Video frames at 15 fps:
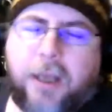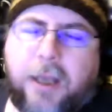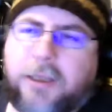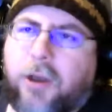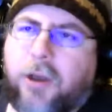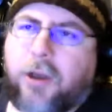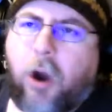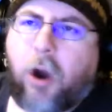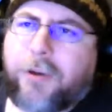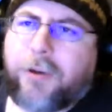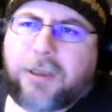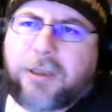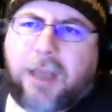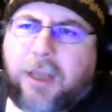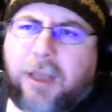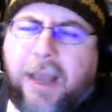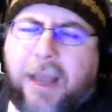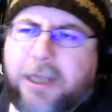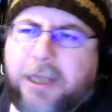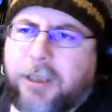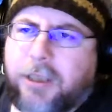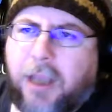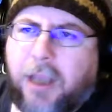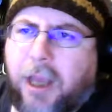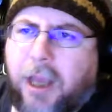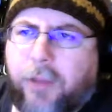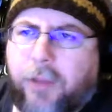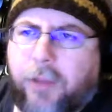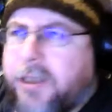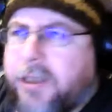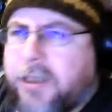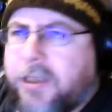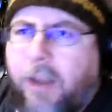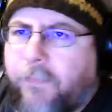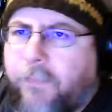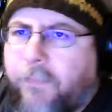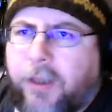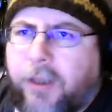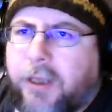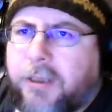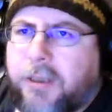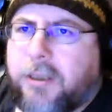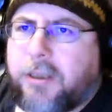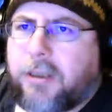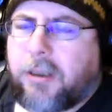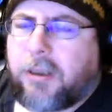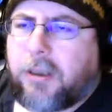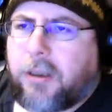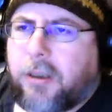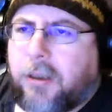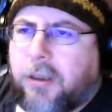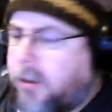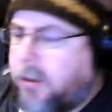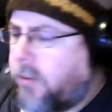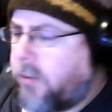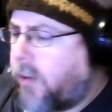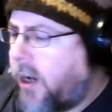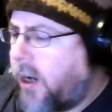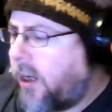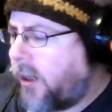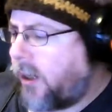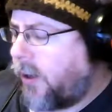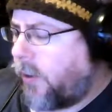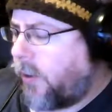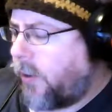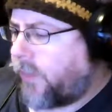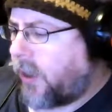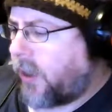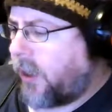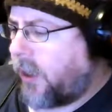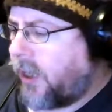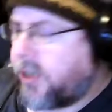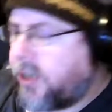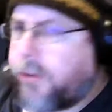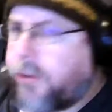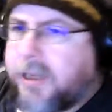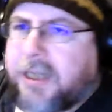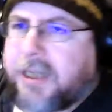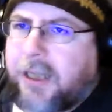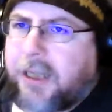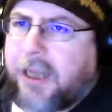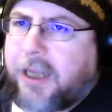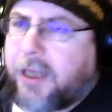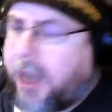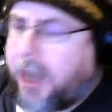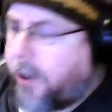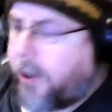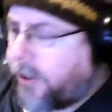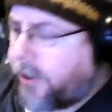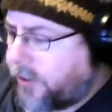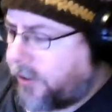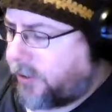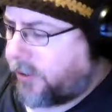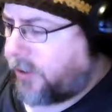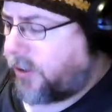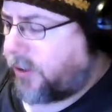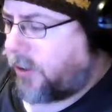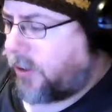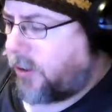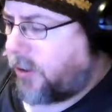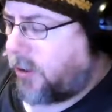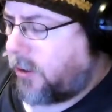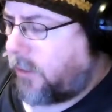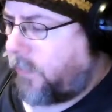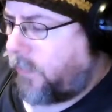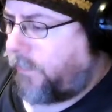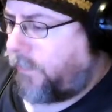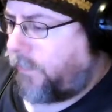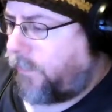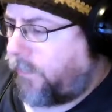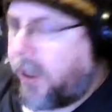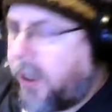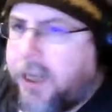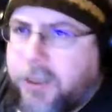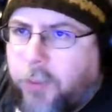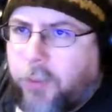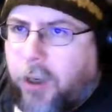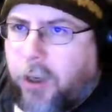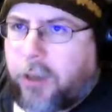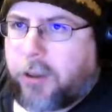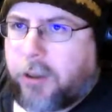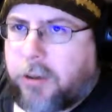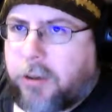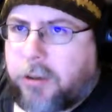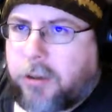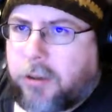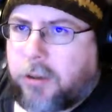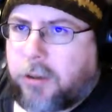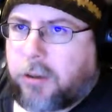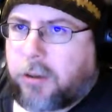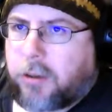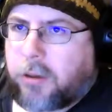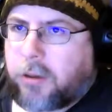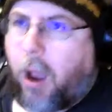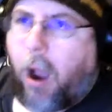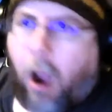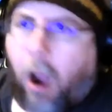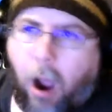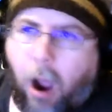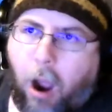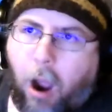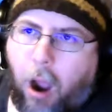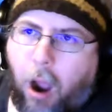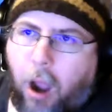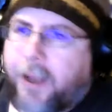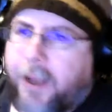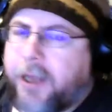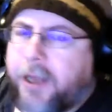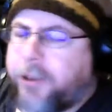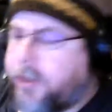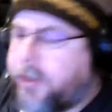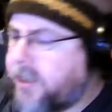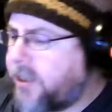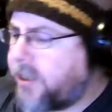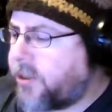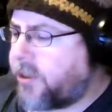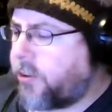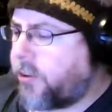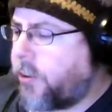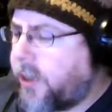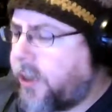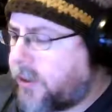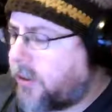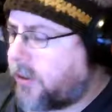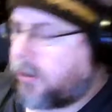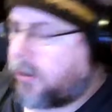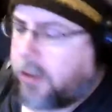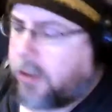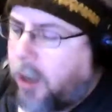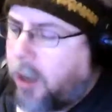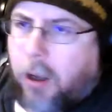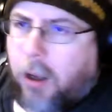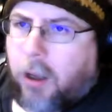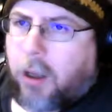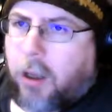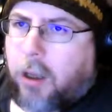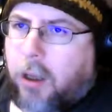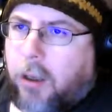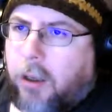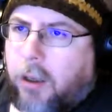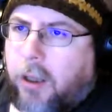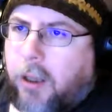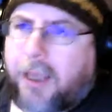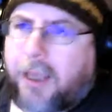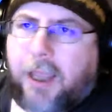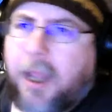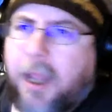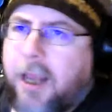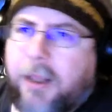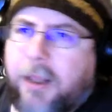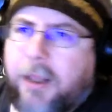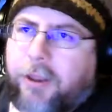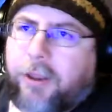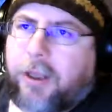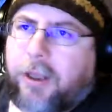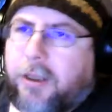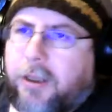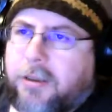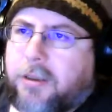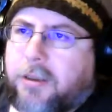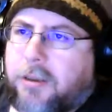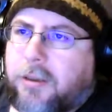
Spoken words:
It's almost like Magic the Gathering is set up for this, right? Interesting lead characters, planeswalkers, Interesting stories. Like any of the things.